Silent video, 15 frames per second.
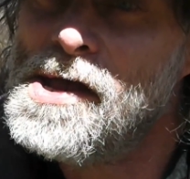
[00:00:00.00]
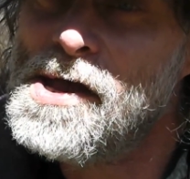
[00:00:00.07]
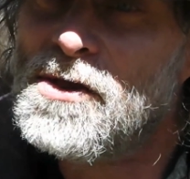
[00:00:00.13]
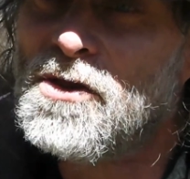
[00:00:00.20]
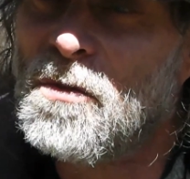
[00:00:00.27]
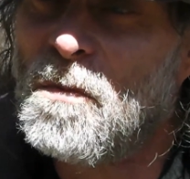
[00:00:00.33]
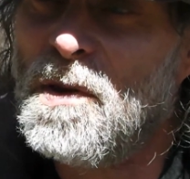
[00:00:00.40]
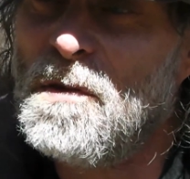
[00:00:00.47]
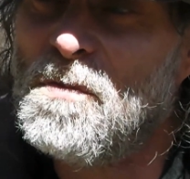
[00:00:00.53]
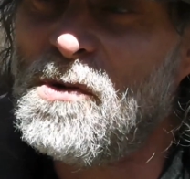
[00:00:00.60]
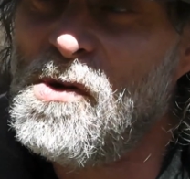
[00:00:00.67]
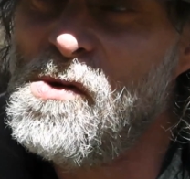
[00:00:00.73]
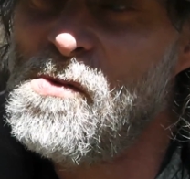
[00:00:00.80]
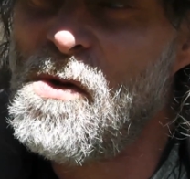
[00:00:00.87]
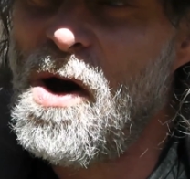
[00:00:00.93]
It's the
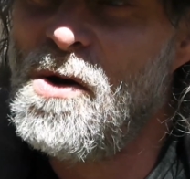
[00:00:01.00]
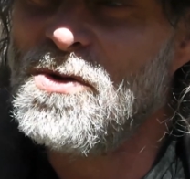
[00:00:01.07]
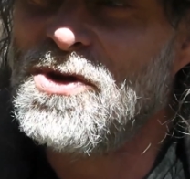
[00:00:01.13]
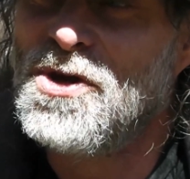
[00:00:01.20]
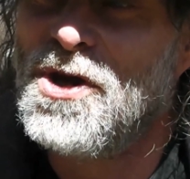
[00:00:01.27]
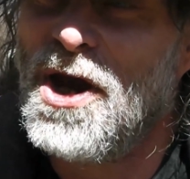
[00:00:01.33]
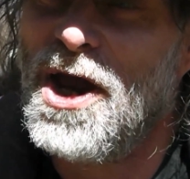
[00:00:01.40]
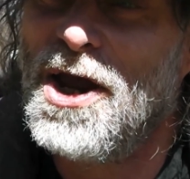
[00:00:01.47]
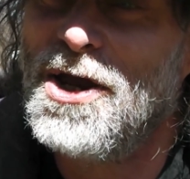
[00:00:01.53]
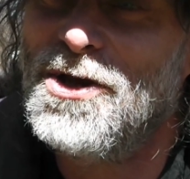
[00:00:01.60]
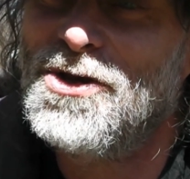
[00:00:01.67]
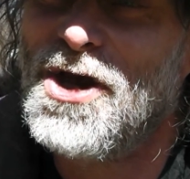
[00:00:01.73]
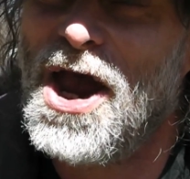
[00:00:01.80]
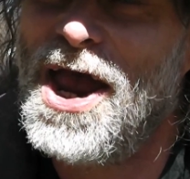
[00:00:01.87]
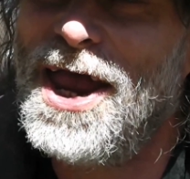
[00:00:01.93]
people who won't
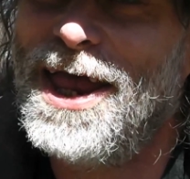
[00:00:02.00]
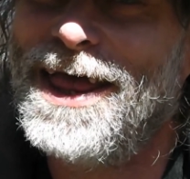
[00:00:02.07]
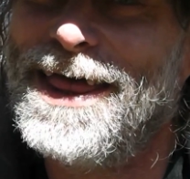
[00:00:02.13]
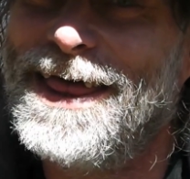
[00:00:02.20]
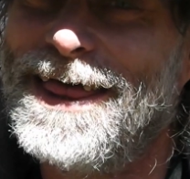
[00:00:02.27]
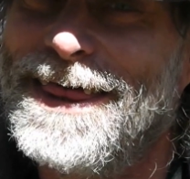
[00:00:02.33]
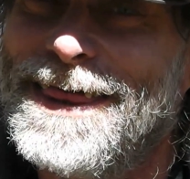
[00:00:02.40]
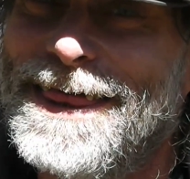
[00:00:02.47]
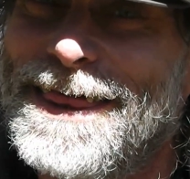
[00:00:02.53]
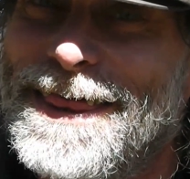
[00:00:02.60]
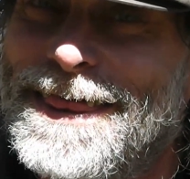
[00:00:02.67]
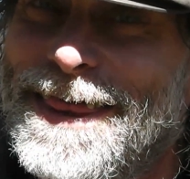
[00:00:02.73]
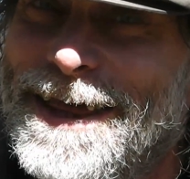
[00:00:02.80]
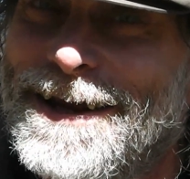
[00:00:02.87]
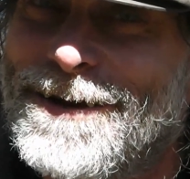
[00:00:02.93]
change
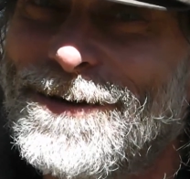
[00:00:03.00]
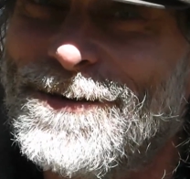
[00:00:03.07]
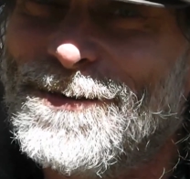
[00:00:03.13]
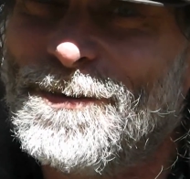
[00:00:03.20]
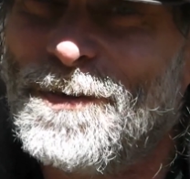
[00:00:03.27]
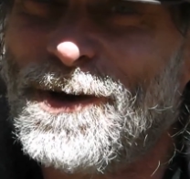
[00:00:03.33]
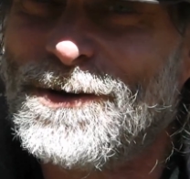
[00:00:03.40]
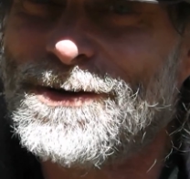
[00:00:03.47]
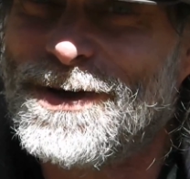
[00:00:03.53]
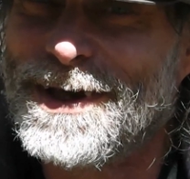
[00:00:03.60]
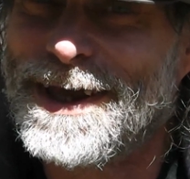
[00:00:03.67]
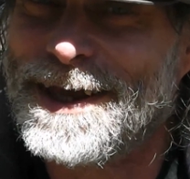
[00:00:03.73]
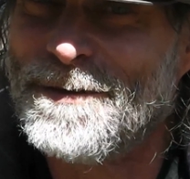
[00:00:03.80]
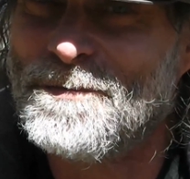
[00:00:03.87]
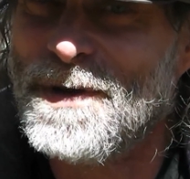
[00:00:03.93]
that are supposed to
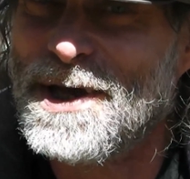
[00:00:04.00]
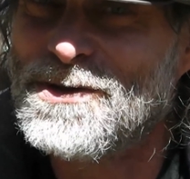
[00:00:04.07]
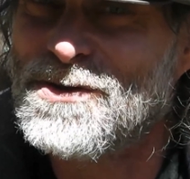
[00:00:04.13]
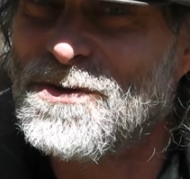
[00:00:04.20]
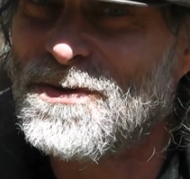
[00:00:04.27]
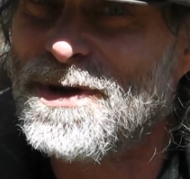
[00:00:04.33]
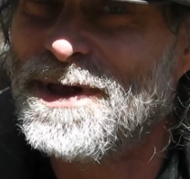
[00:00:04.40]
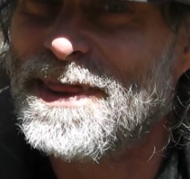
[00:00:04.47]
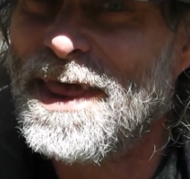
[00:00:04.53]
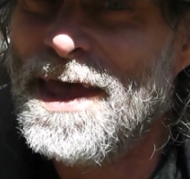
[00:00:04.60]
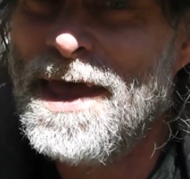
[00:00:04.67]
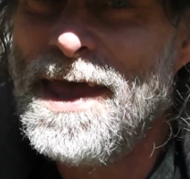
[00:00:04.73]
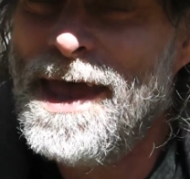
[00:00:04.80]
get messed with.